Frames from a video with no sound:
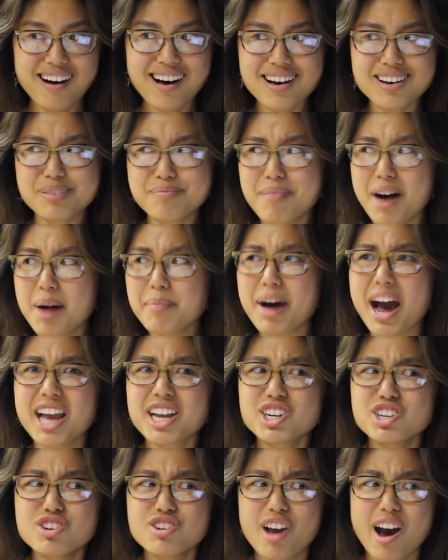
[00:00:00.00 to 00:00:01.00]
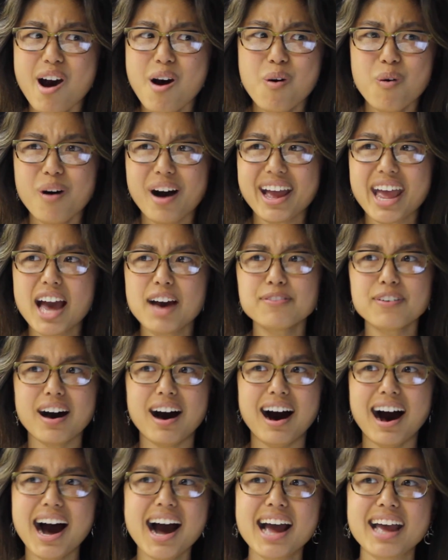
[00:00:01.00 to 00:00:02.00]
Ugh, Mom, I know I have
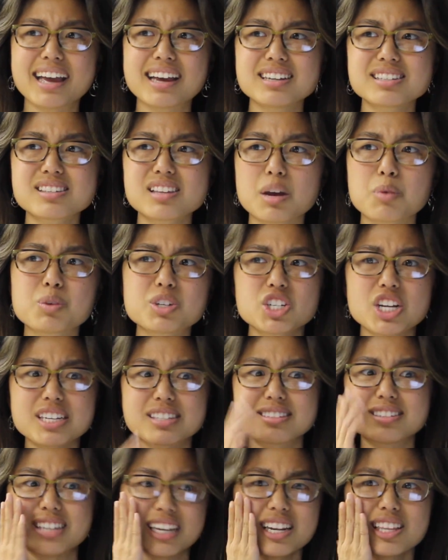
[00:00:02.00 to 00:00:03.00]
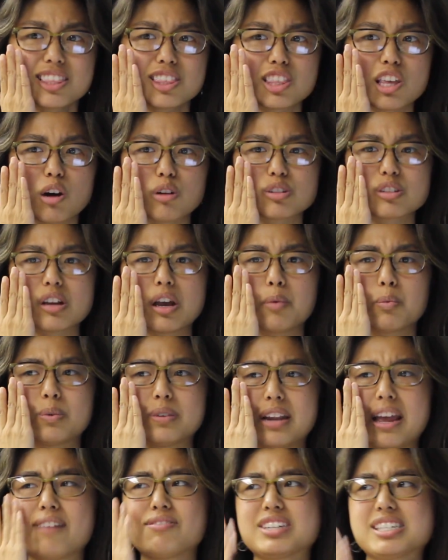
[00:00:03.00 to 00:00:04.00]
eyes. I wish I didn't though, so I
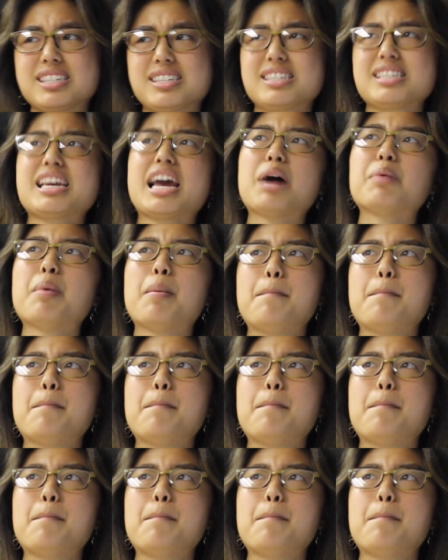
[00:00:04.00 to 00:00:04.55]
wouldn't have to see how